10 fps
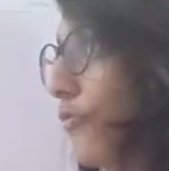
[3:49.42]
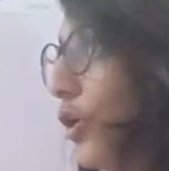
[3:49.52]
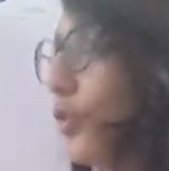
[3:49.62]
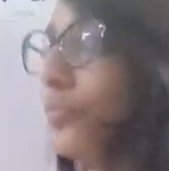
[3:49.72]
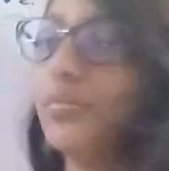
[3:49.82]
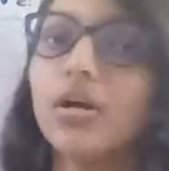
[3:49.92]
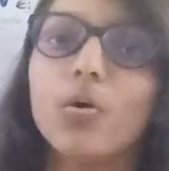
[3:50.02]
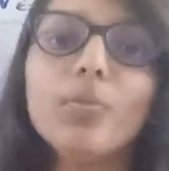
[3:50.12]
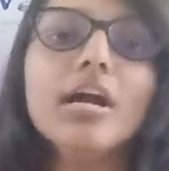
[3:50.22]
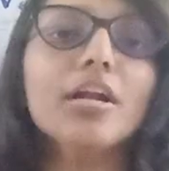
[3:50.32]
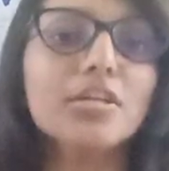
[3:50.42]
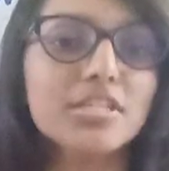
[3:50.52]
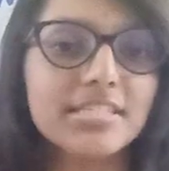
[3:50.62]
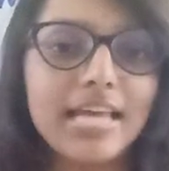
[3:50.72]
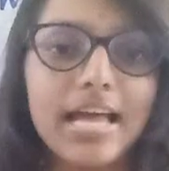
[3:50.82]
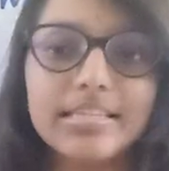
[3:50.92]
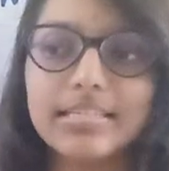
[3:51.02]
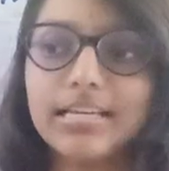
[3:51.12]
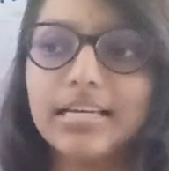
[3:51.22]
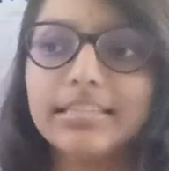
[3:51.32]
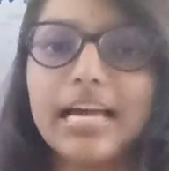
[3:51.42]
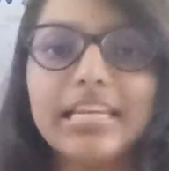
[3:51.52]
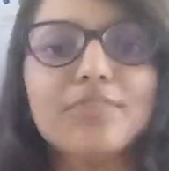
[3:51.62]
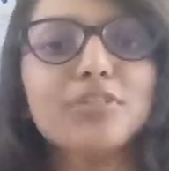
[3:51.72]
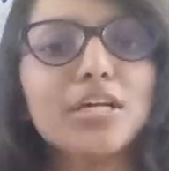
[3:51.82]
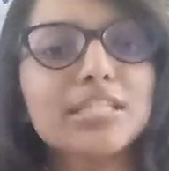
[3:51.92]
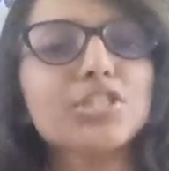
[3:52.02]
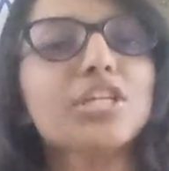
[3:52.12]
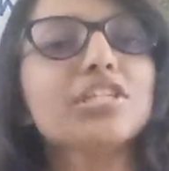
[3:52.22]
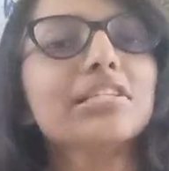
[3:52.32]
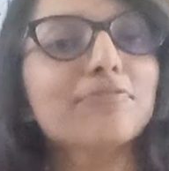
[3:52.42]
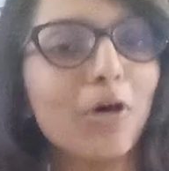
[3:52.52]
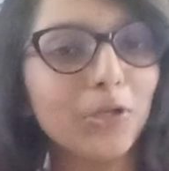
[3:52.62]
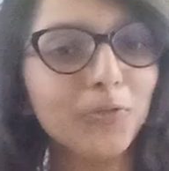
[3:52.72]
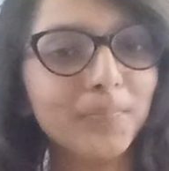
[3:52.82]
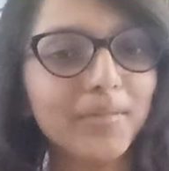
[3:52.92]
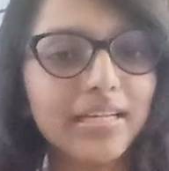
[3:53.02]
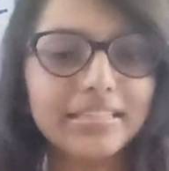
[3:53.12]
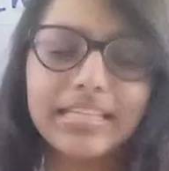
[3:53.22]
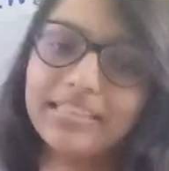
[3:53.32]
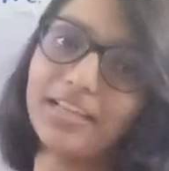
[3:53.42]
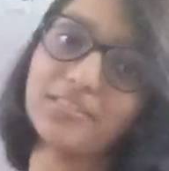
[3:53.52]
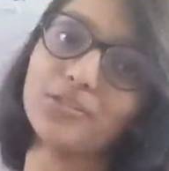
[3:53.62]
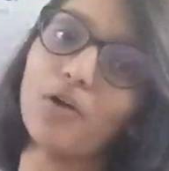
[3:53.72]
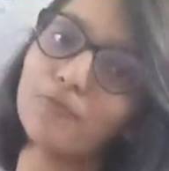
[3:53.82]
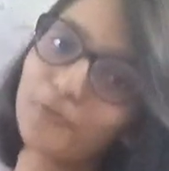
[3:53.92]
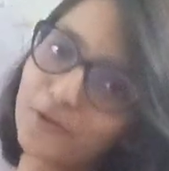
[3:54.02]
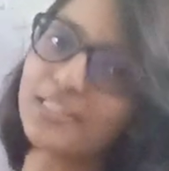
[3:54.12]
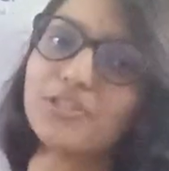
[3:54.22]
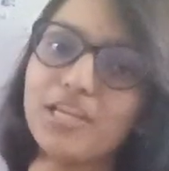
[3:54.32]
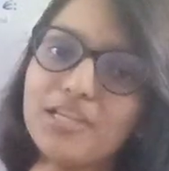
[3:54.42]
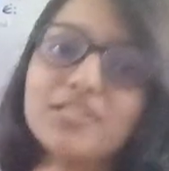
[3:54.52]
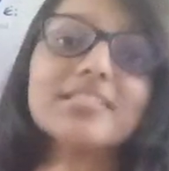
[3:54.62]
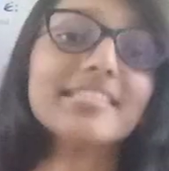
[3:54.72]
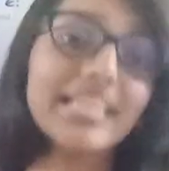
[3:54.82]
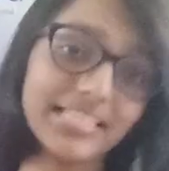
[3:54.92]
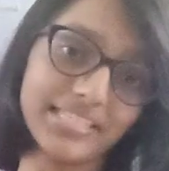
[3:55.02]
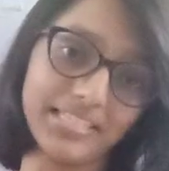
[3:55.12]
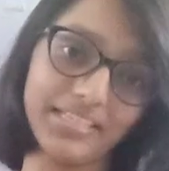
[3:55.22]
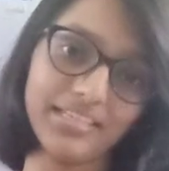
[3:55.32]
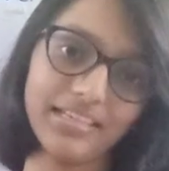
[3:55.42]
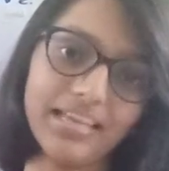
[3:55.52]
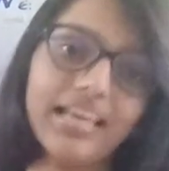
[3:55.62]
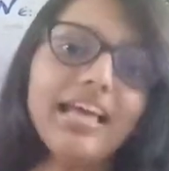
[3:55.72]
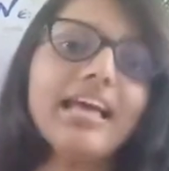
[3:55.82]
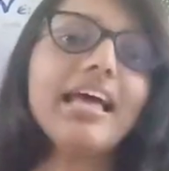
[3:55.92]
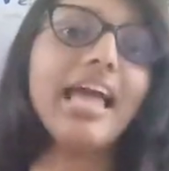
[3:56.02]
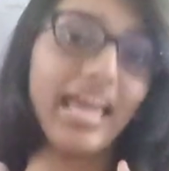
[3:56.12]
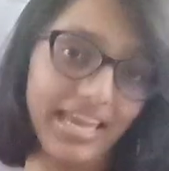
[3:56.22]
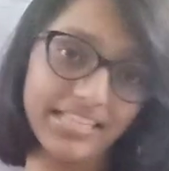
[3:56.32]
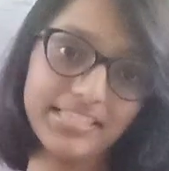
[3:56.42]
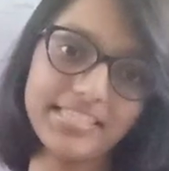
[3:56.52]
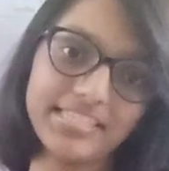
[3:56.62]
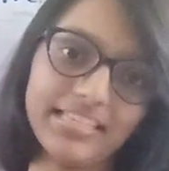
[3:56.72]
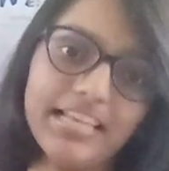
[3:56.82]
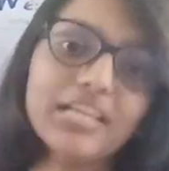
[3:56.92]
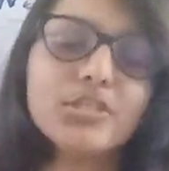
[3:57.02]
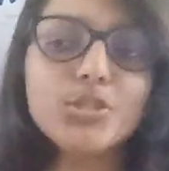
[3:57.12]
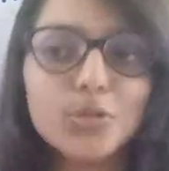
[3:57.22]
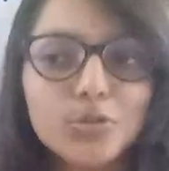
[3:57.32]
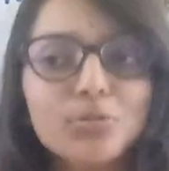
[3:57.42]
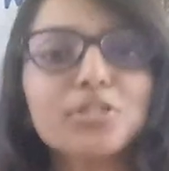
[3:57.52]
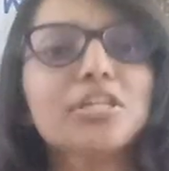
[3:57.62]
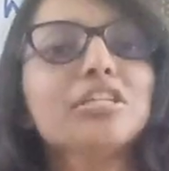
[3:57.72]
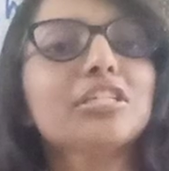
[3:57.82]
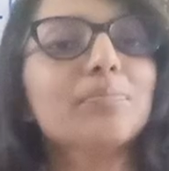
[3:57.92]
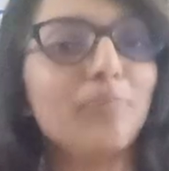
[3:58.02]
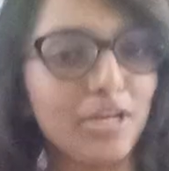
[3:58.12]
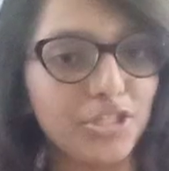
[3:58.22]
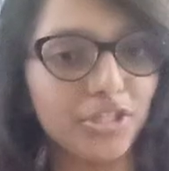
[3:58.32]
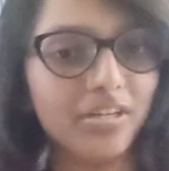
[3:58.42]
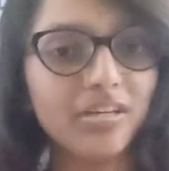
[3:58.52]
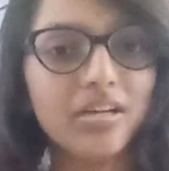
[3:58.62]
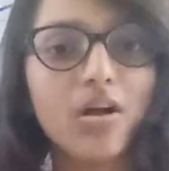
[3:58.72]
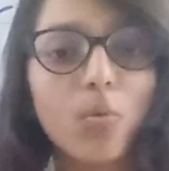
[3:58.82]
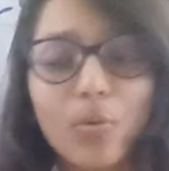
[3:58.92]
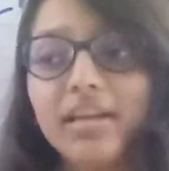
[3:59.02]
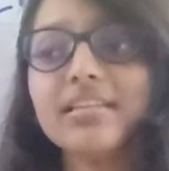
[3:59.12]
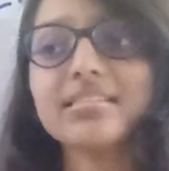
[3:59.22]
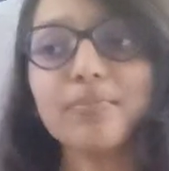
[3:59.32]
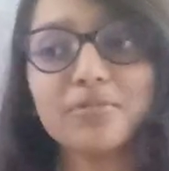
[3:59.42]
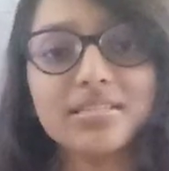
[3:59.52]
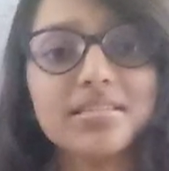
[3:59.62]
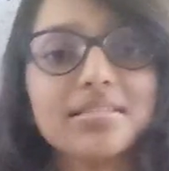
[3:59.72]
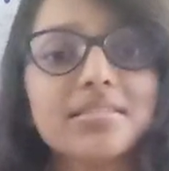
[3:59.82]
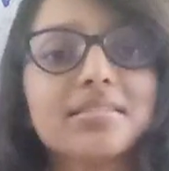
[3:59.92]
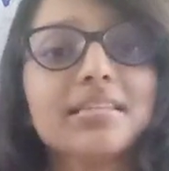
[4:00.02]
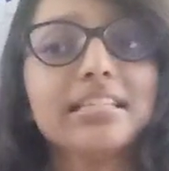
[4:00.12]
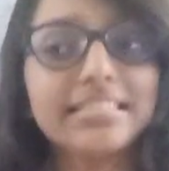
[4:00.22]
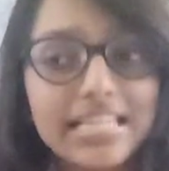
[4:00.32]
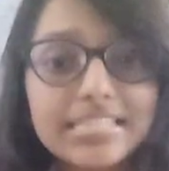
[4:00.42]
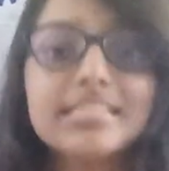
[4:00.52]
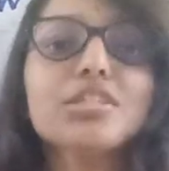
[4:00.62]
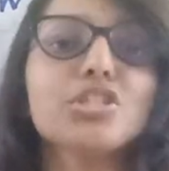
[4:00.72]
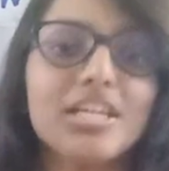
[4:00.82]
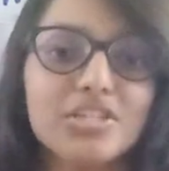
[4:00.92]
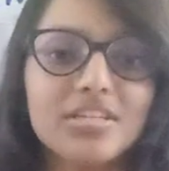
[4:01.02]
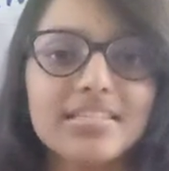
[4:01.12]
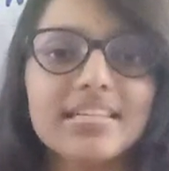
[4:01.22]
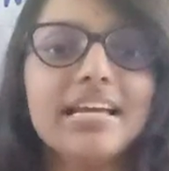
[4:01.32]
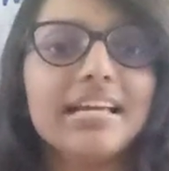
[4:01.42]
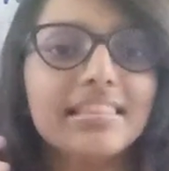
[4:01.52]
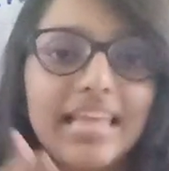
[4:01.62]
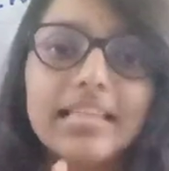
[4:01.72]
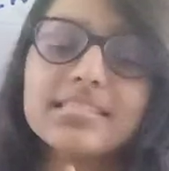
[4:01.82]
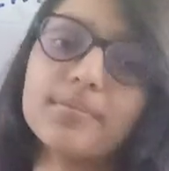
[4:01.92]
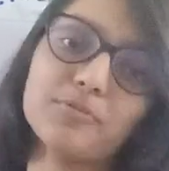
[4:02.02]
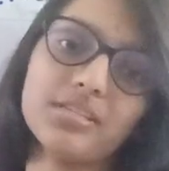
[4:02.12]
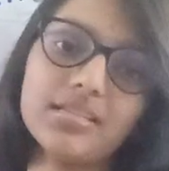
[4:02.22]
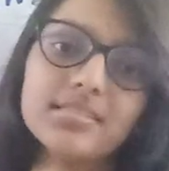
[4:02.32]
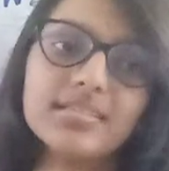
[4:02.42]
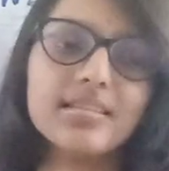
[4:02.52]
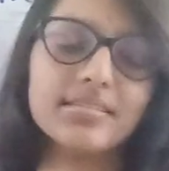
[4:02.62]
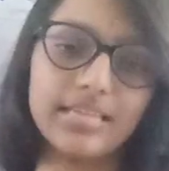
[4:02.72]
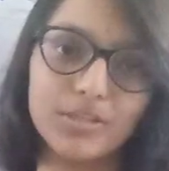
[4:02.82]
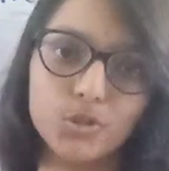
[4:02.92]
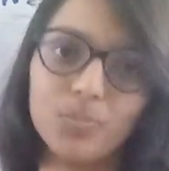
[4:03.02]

volume, we understand that if there is a change in volume, then there is of course a change in density. Hence, due to a change in pressure, when a substance's density changes, that substance is said to